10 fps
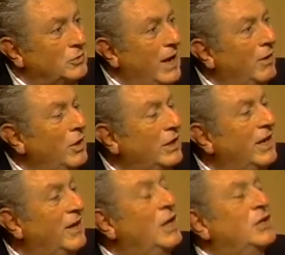So now,
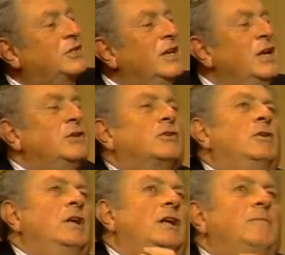yeah. See,
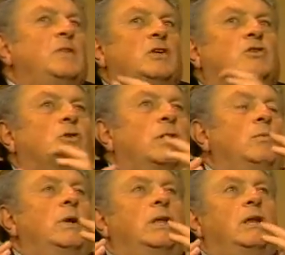so So
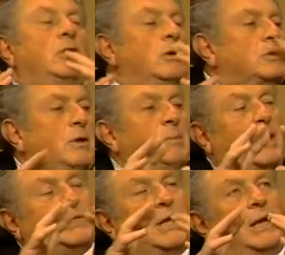that when, so I'm
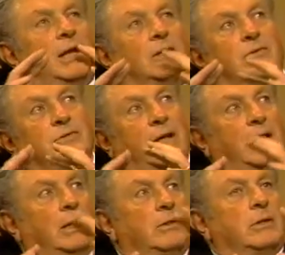not saying that there's
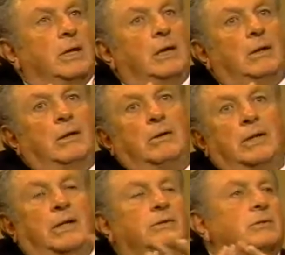anything
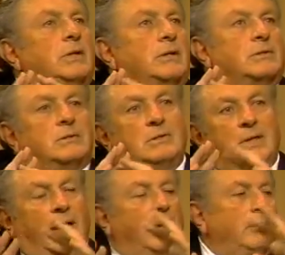there that's
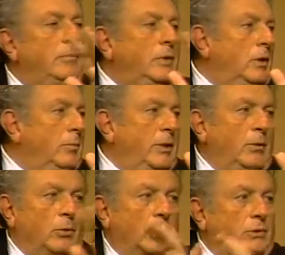not,
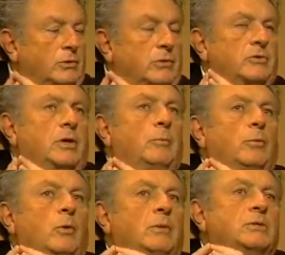being brought to the surface.
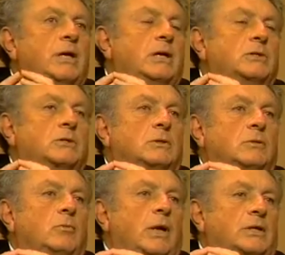But what I'm saying is,
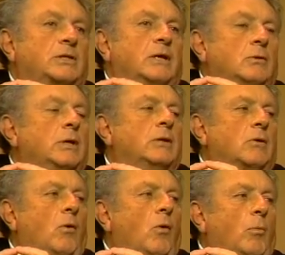when I say look
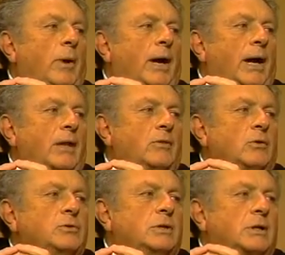at the whole pie,
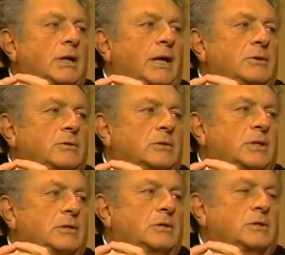those are the kinds of
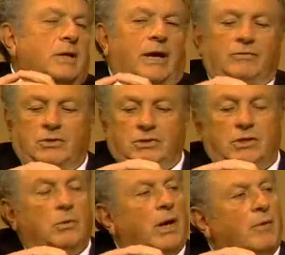things that you have to
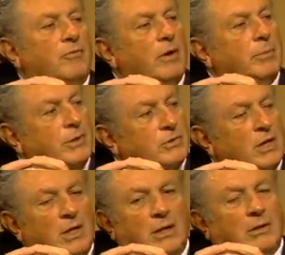see right up front,
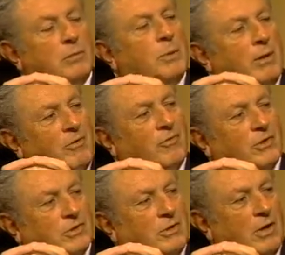because you probably
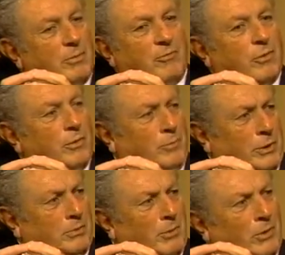fix the car before you
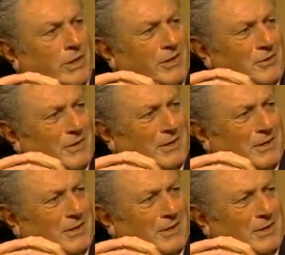put the molding in your